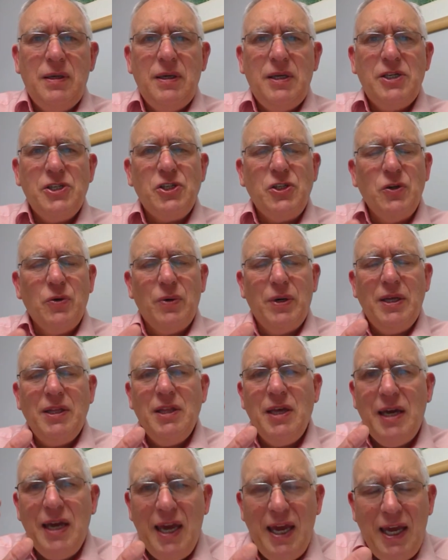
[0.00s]
is knowing
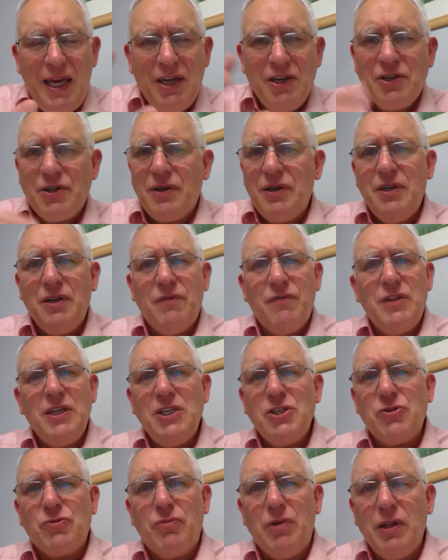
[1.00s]
the hatred of
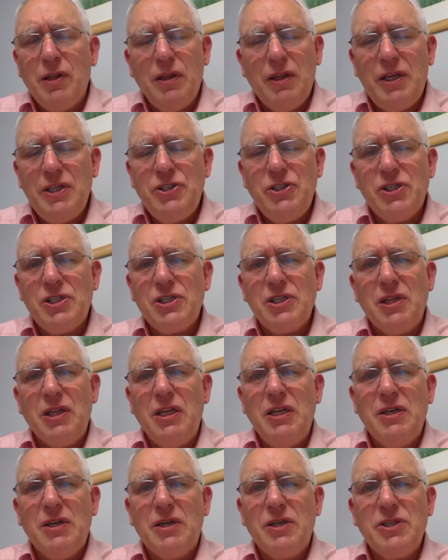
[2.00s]
these religious
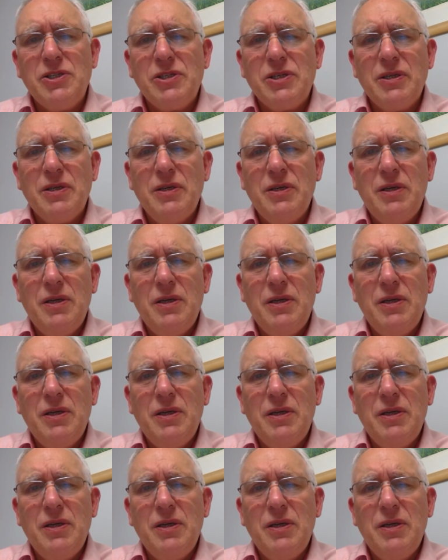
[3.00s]
leaders,